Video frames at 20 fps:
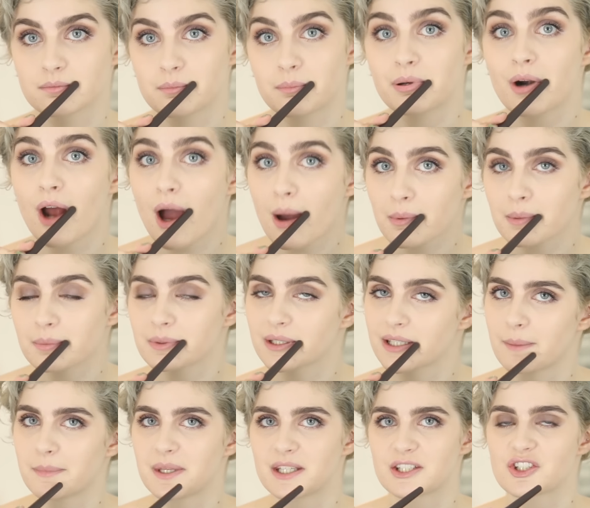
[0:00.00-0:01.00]
probably,
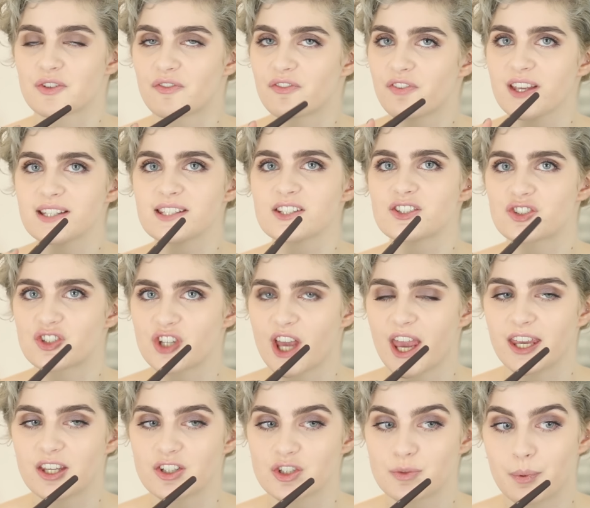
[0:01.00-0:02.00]
faces
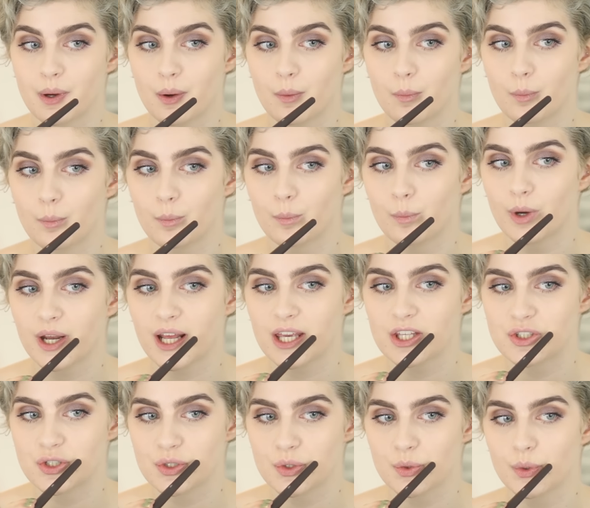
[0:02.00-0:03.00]
change, but what I
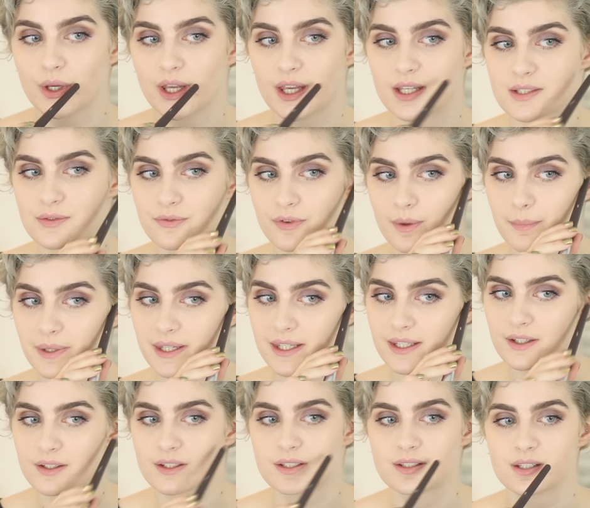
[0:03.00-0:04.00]
do is from
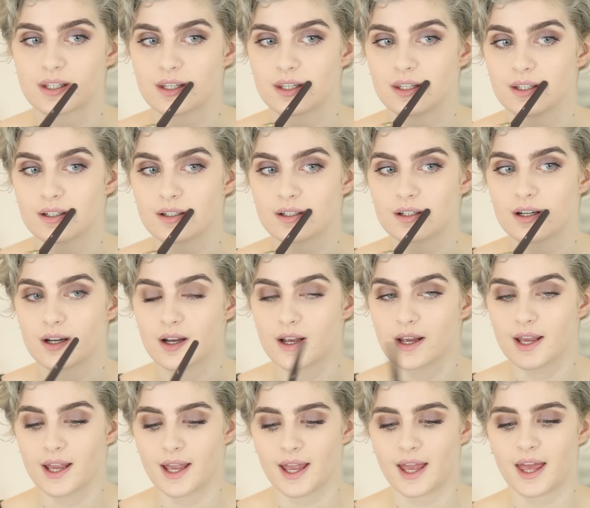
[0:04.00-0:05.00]
here to here,
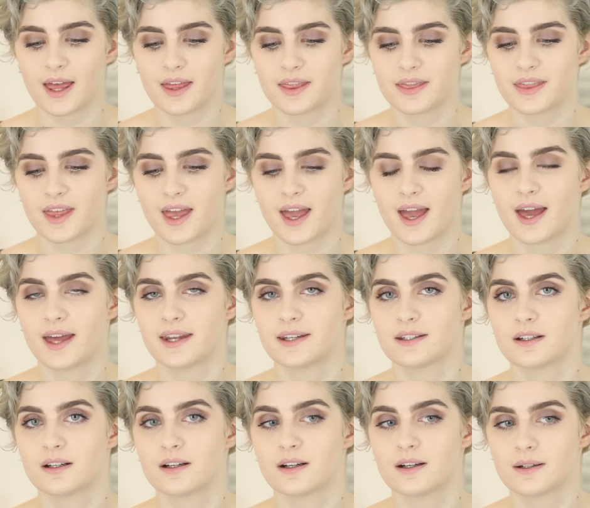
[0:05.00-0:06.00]
and then
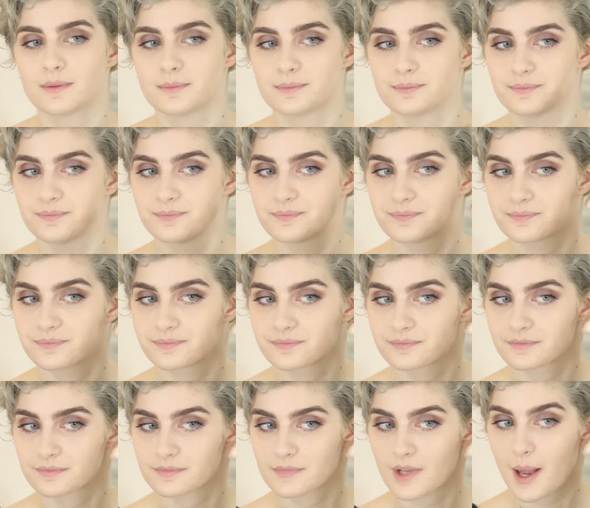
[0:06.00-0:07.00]

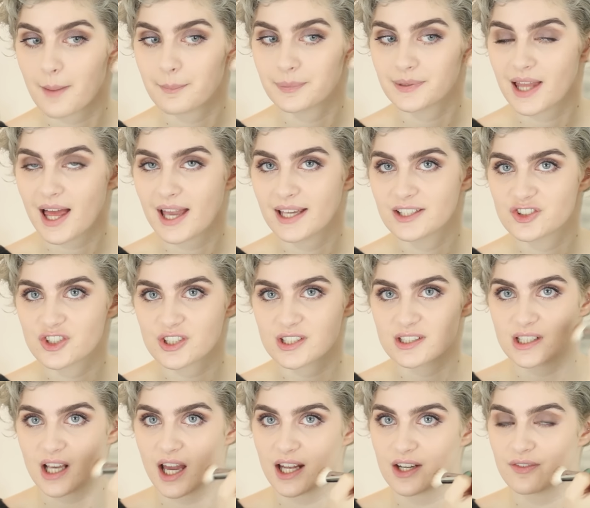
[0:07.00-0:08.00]
apply
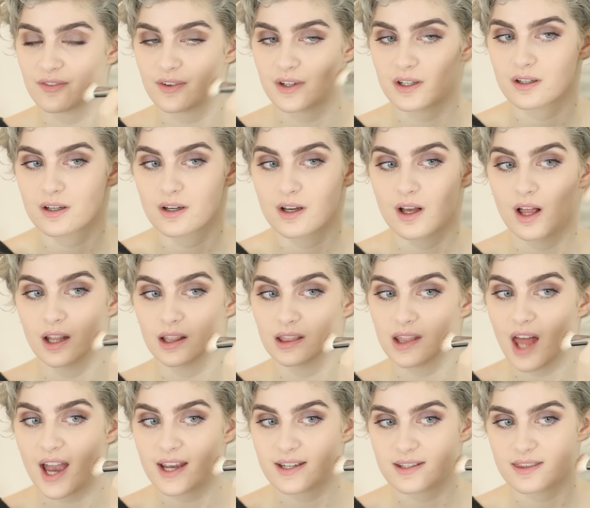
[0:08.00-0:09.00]
just kind of a
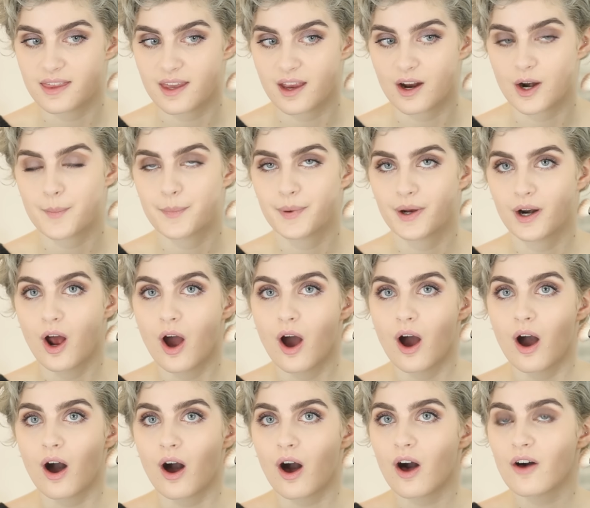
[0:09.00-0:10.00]
line there. But
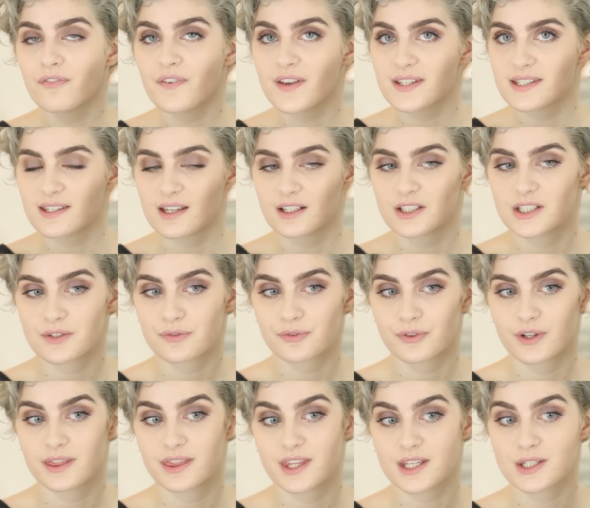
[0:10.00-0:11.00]
all faces are
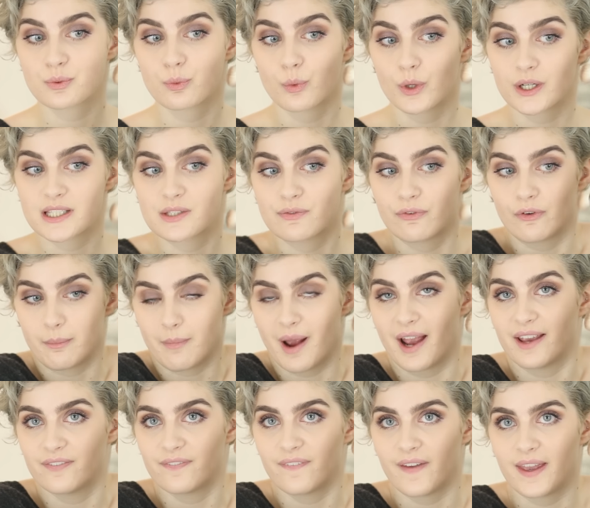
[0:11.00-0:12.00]
different. This works for
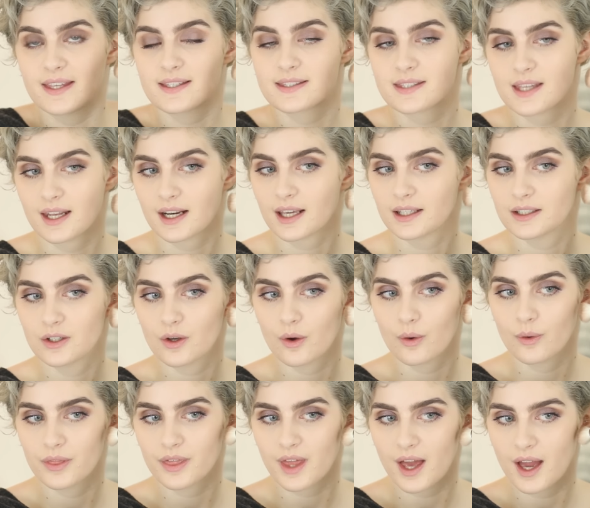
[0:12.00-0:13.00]
my face, and I
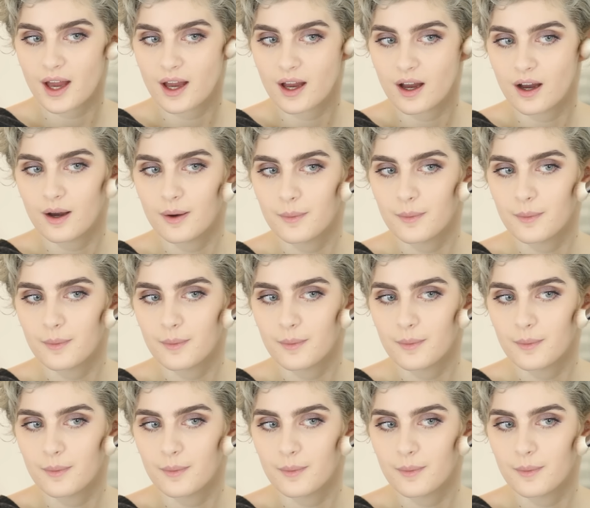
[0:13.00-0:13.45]
know that